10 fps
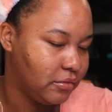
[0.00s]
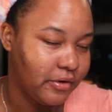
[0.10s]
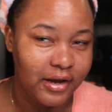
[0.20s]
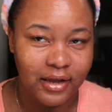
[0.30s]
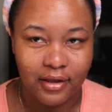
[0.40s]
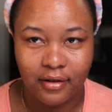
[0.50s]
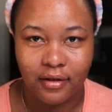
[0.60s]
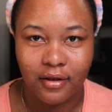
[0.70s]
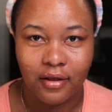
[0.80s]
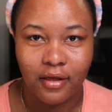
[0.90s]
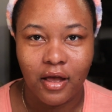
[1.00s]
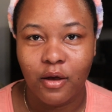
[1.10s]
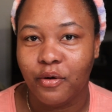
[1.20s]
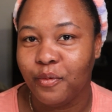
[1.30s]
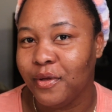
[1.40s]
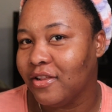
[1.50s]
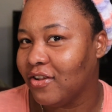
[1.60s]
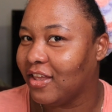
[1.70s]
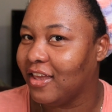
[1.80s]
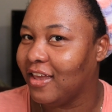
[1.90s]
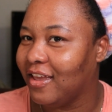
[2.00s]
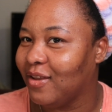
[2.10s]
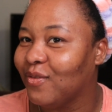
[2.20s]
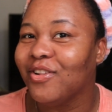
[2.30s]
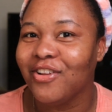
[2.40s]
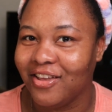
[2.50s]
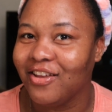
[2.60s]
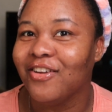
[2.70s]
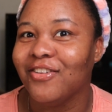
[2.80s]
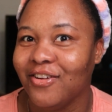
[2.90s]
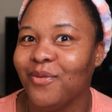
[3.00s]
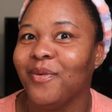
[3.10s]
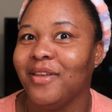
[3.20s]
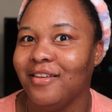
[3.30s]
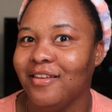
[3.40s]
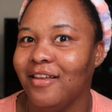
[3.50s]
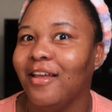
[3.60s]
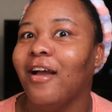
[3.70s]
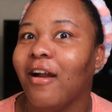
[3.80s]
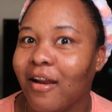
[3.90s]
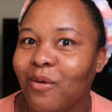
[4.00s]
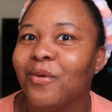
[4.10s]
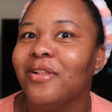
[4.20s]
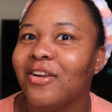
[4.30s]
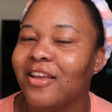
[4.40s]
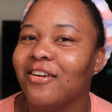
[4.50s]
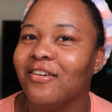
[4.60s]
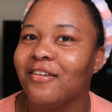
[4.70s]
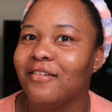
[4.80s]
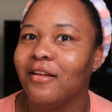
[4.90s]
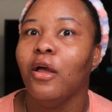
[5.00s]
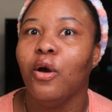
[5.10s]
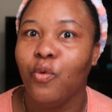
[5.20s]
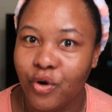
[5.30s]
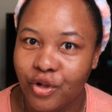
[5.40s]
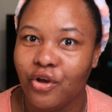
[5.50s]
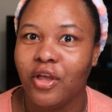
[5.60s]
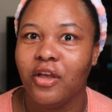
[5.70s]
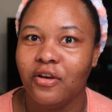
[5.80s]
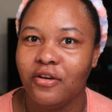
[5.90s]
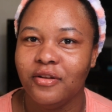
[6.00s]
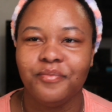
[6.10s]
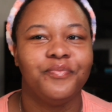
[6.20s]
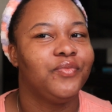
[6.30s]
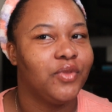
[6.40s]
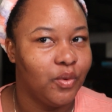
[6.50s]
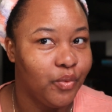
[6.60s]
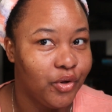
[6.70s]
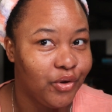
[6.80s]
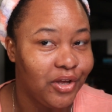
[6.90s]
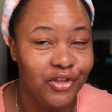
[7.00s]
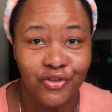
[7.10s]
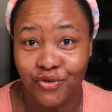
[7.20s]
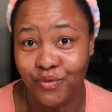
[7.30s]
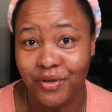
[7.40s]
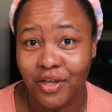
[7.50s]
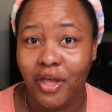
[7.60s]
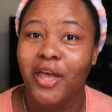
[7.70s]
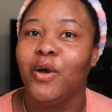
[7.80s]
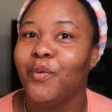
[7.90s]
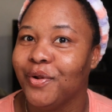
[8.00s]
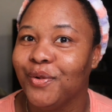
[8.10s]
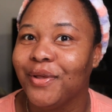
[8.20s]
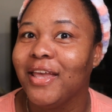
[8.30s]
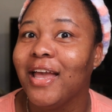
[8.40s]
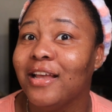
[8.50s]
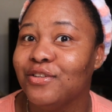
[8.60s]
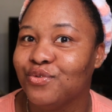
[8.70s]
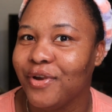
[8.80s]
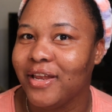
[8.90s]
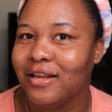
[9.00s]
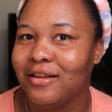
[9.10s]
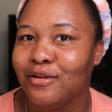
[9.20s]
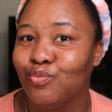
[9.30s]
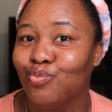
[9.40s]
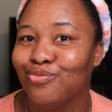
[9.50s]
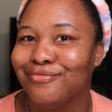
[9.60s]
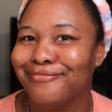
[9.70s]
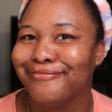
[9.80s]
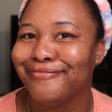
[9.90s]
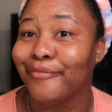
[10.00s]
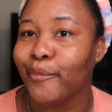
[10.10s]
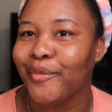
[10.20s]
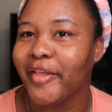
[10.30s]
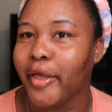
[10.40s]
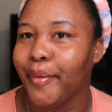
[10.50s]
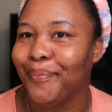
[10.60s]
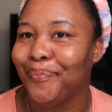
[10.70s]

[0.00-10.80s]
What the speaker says: Right? How are we looking? We're looking good, aren't we? Aren't we looking good? We're looking good. We're looking dewy. We're looking hydrated. Is that?